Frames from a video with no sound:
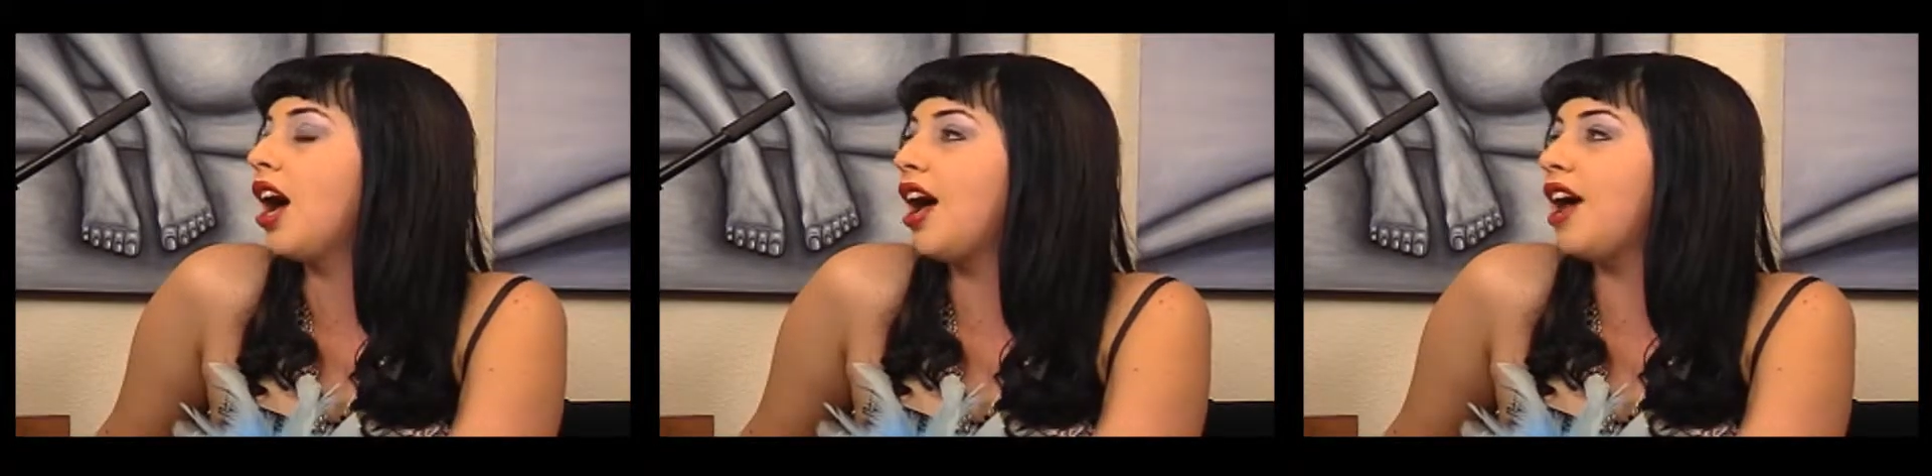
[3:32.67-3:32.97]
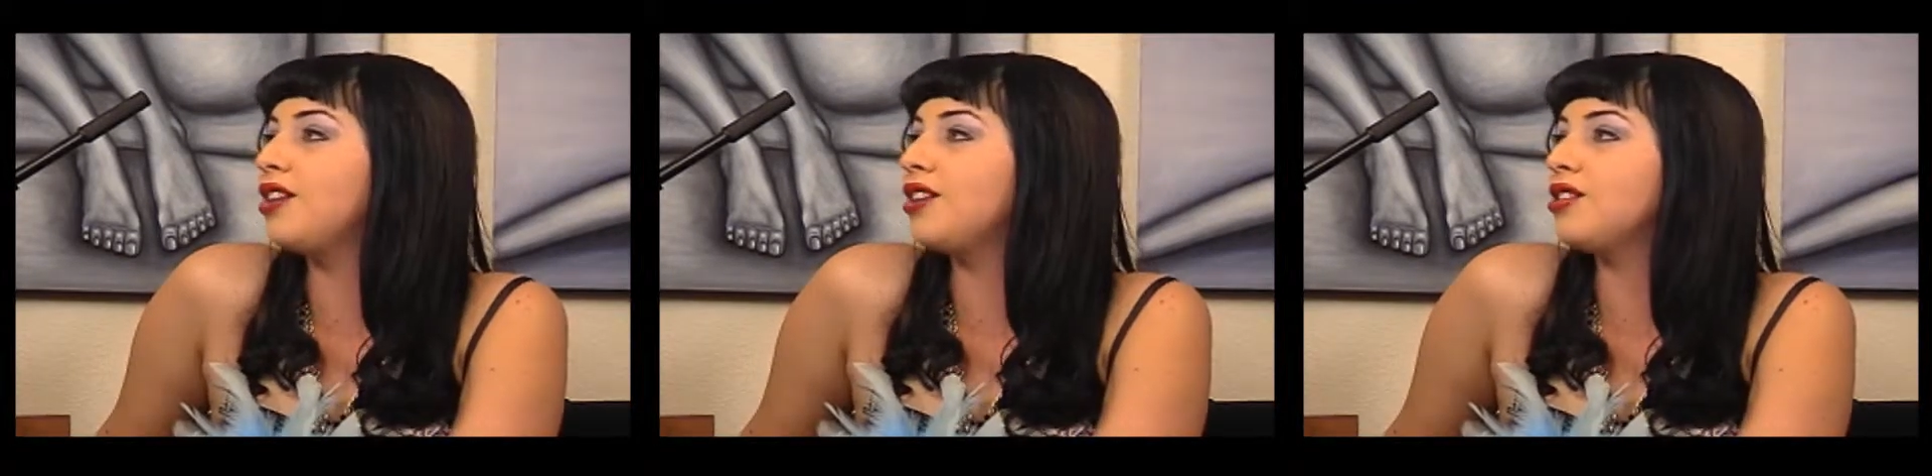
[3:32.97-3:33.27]

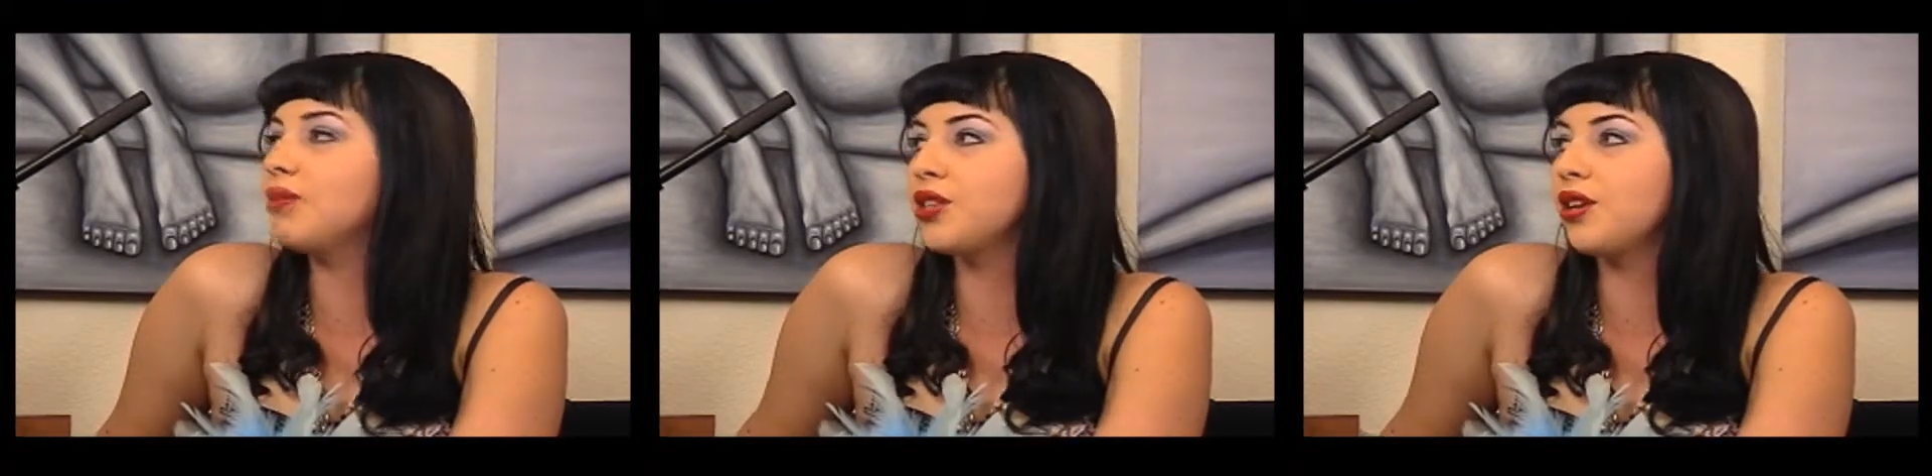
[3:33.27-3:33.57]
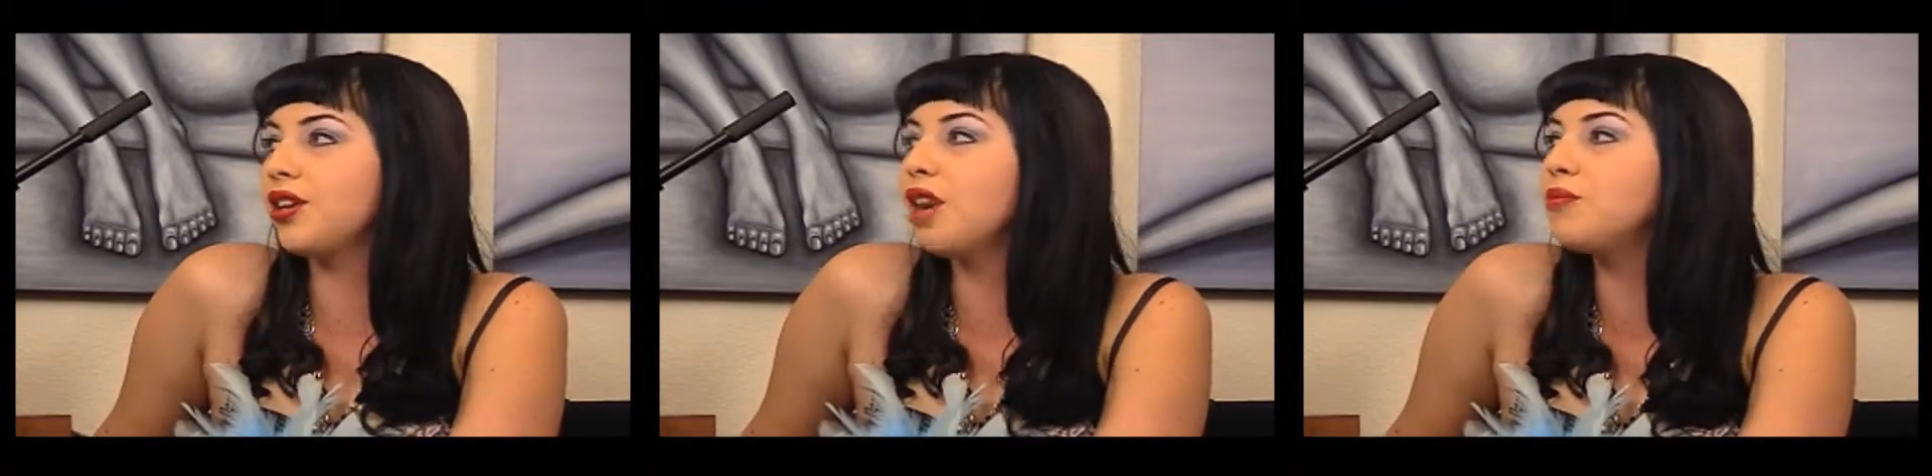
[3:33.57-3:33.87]
and so I was
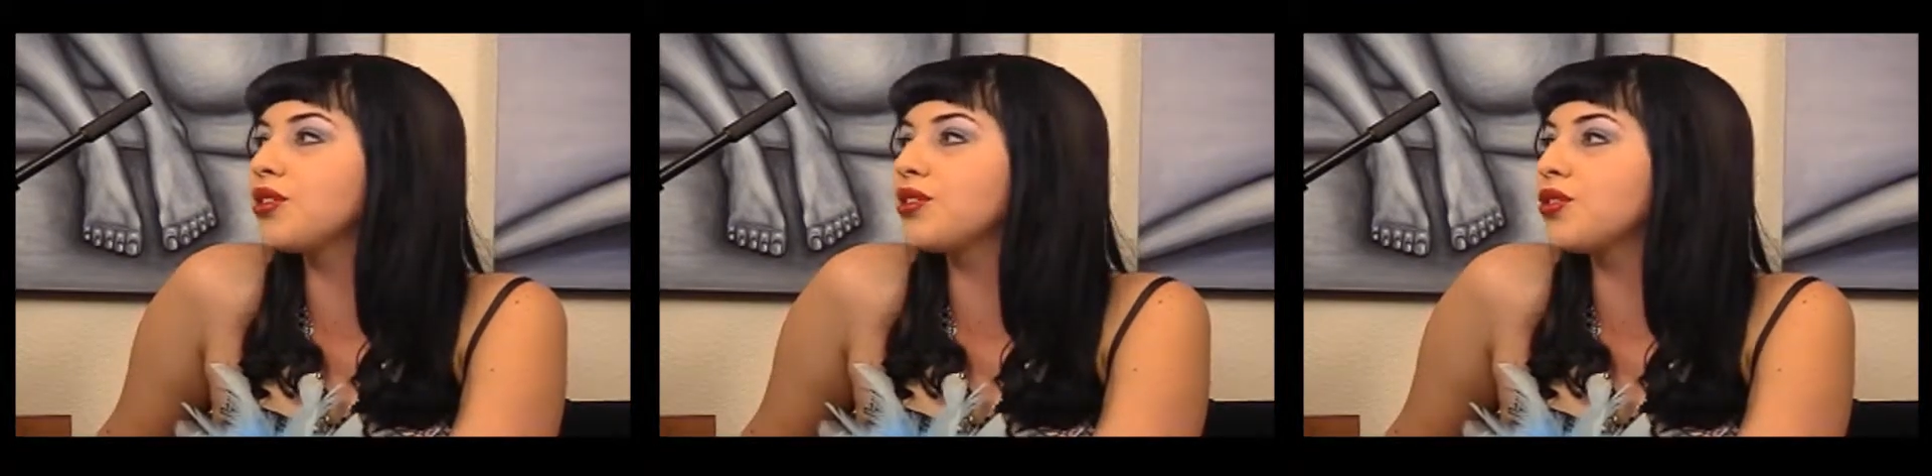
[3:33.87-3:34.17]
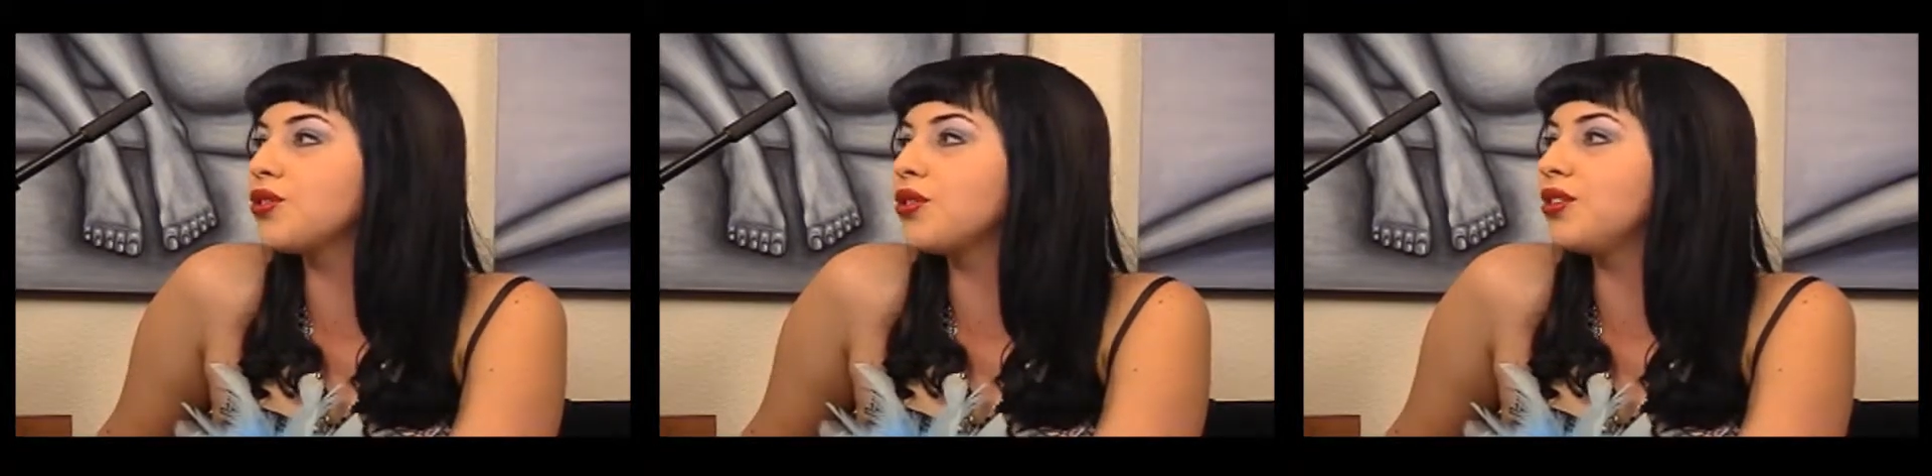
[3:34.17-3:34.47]
already on birth
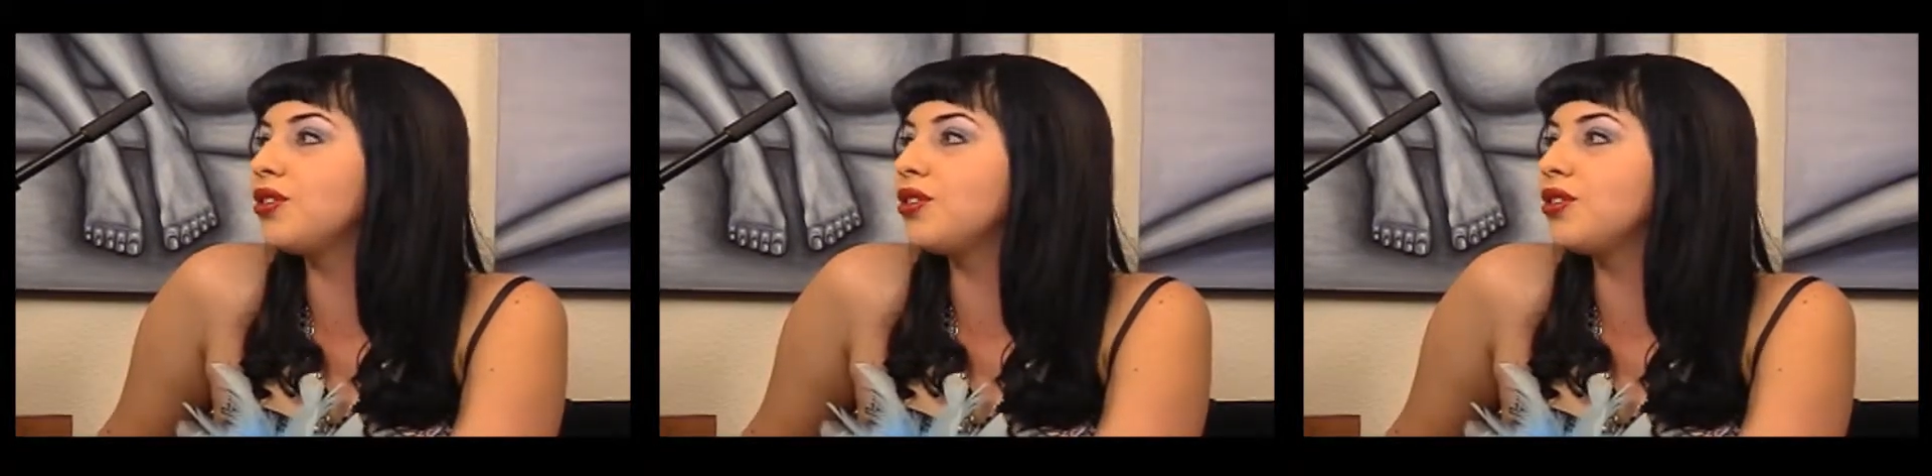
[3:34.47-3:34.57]
control.